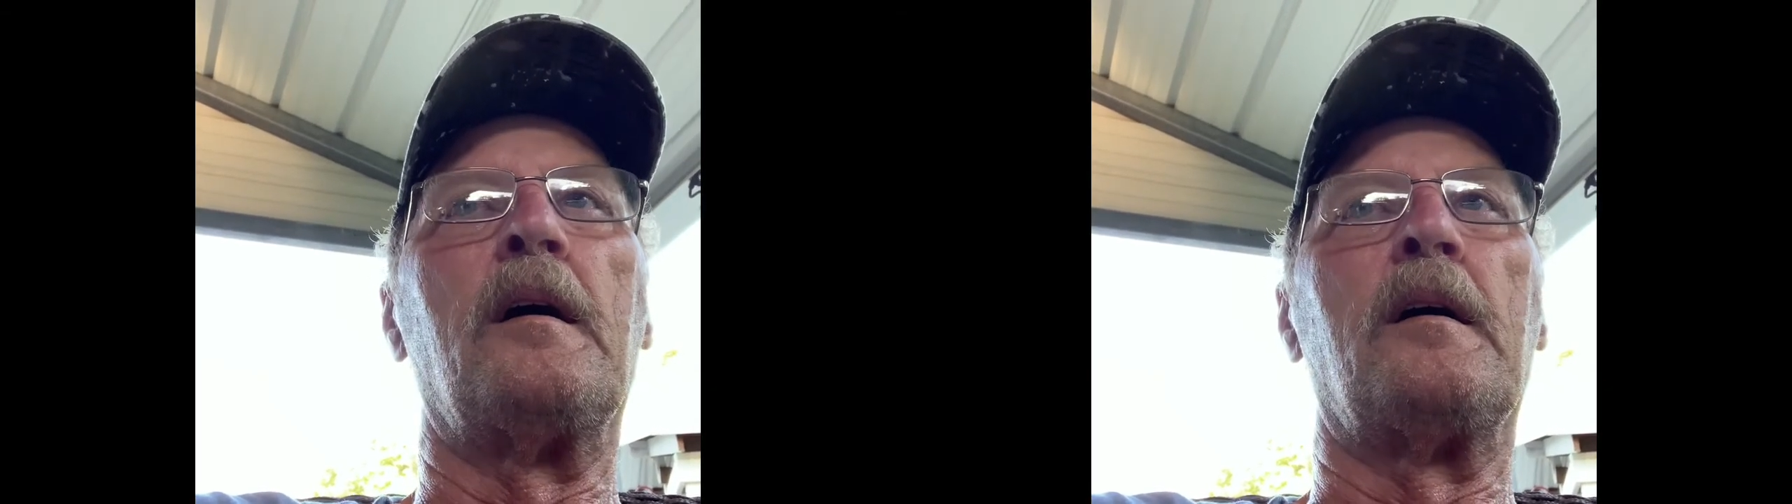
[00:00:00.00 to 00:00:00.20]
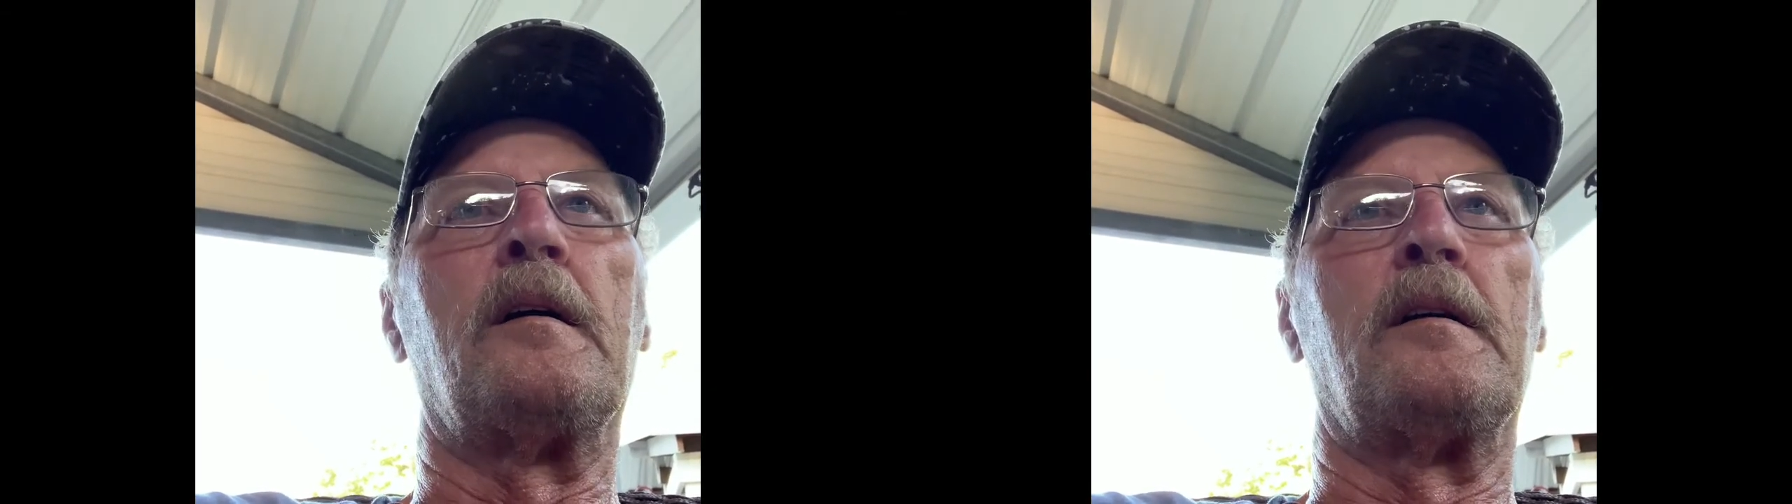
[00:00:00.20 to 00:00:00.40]

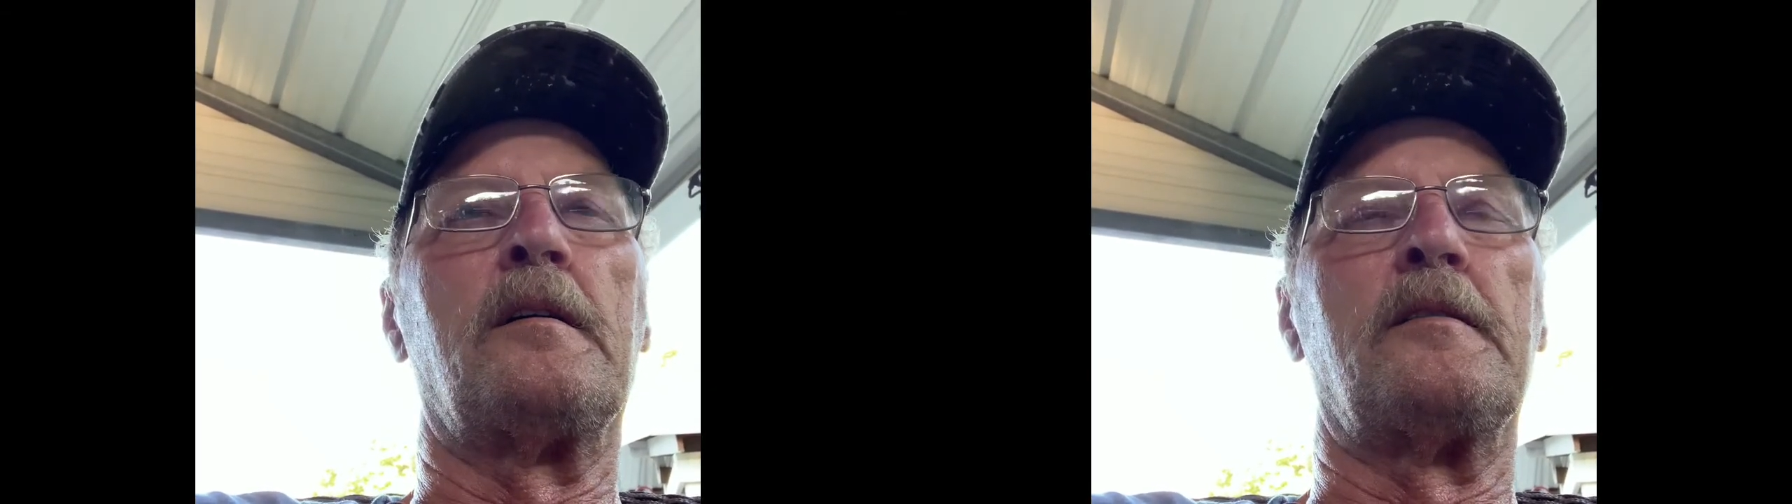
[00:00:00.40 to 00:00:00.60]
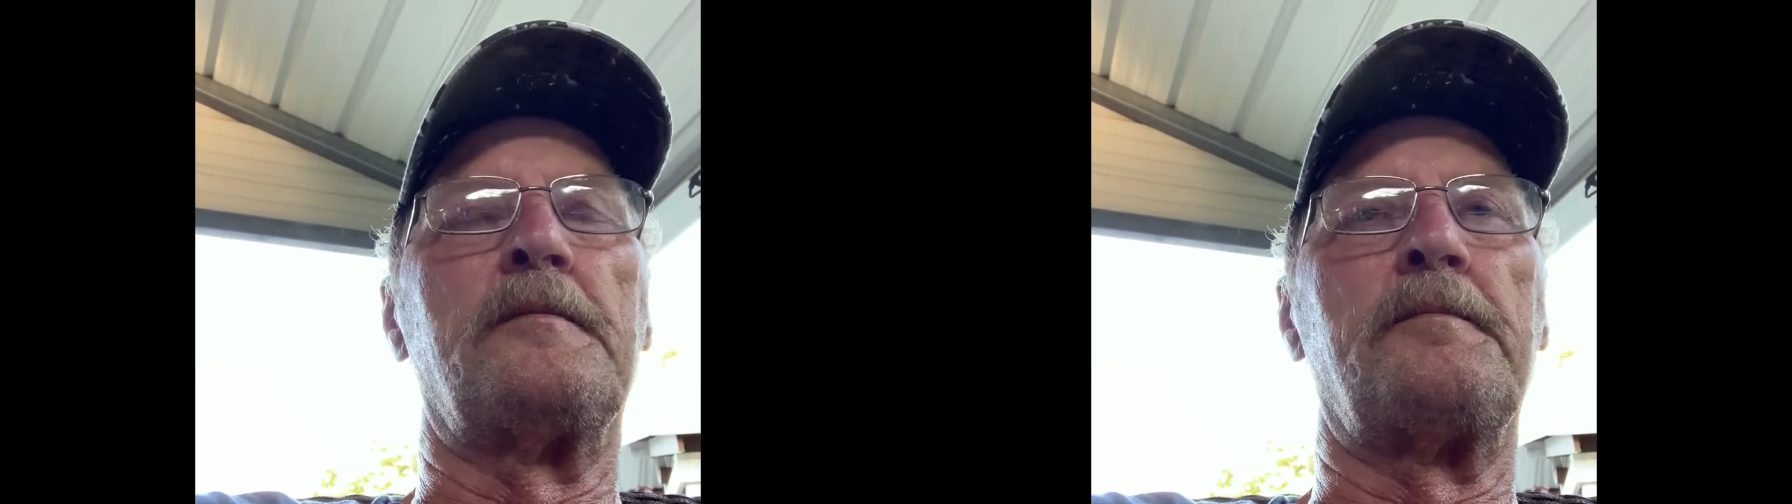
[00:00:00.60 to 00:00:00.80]

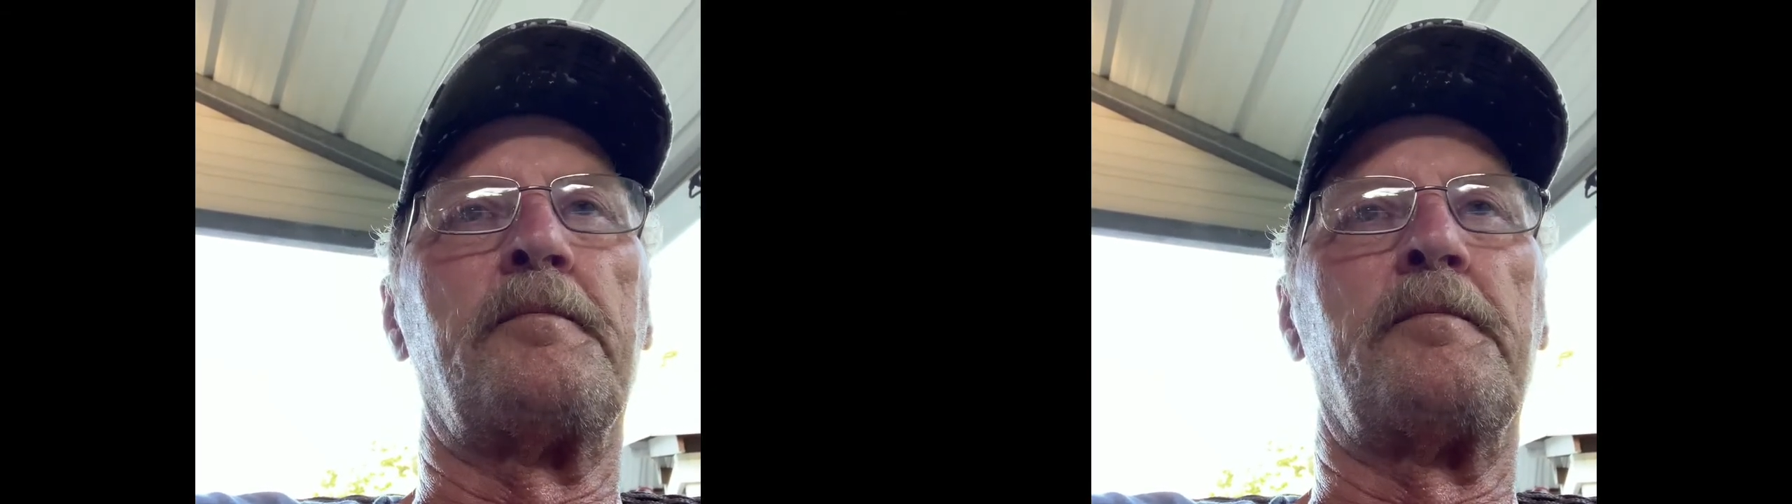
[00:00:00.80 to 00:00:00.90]
Um,